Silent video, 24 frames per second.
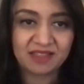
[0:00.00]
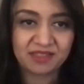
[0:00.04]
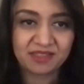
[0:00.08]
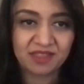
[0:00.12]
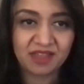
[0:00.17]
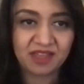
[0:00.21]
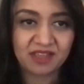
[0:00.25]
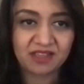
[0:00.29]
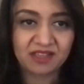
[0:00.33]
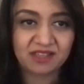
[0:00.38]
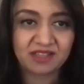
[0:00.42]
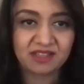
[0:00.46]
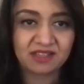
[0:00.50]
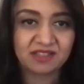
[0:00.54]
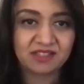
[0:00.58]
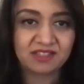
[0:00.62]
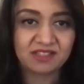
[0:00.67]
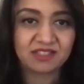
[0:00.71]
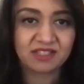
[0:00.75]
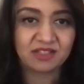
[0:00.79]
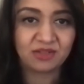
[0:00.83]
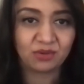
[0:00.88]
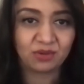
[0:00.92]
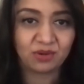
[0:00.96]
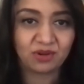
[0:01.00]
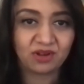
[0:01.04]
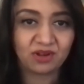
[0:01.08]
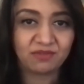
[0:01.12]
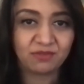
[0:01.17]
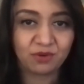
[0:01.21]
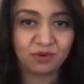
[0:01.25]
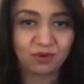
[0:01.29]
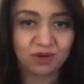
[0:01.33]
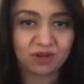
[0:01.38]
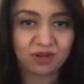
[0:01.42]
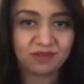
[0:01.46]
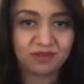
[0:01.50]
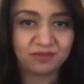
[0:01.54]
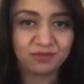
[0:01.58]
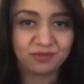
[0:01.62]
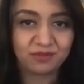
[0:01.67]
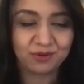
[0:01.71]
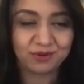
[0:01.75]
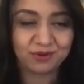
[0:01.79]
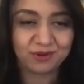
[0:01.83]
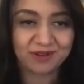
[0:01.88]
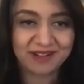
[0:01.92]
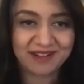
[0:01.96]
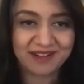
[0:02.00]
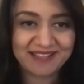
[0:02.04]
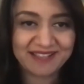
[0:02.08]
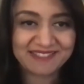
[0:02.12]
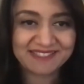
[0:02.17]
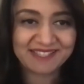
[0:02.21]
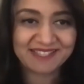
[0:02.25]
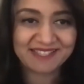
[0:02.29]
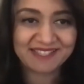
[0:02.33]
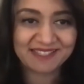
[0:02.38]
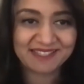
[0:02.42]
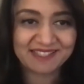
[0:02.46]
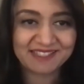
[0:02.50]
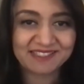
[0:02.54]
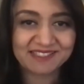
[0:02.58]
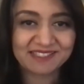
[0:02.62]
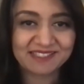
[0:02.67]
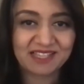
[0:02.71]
thank the Sedona Forum for organizing this